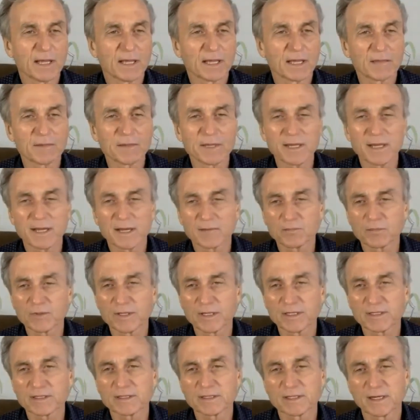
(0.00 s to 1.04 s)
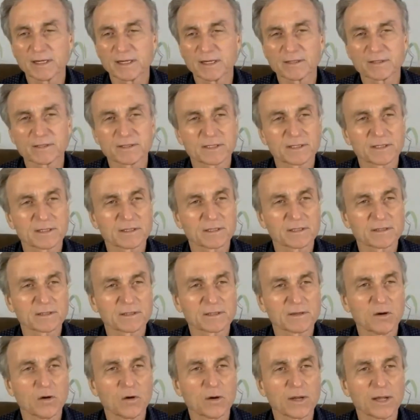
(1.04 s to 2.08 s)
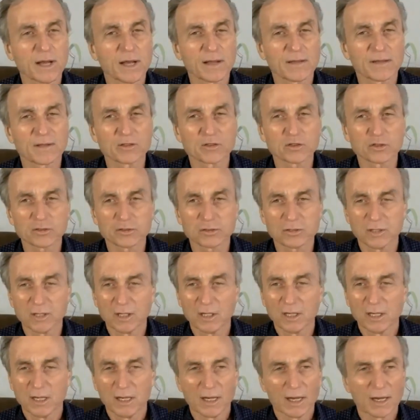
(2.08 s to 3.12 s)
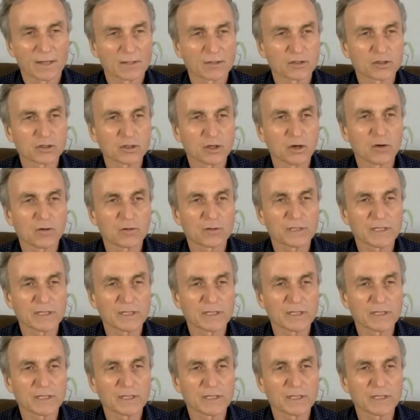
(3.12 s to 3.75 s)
Let me uh, get uh, to going on the on the show